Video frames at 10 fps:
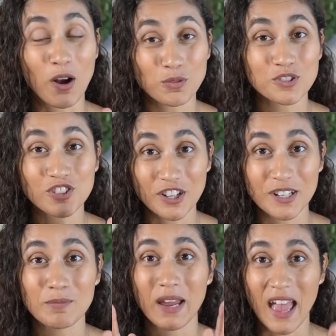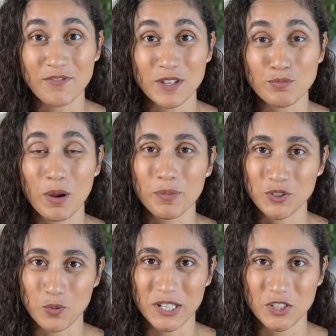I was starting my F E prep in
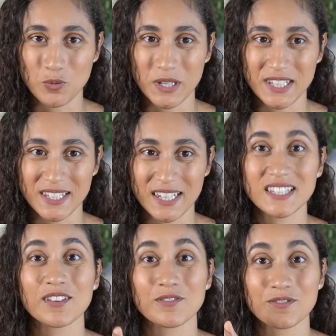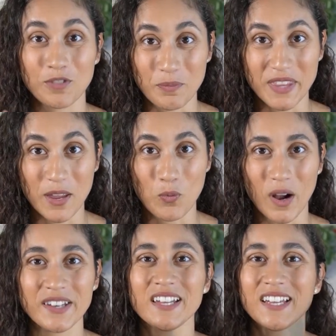twenty twenty-six from day one,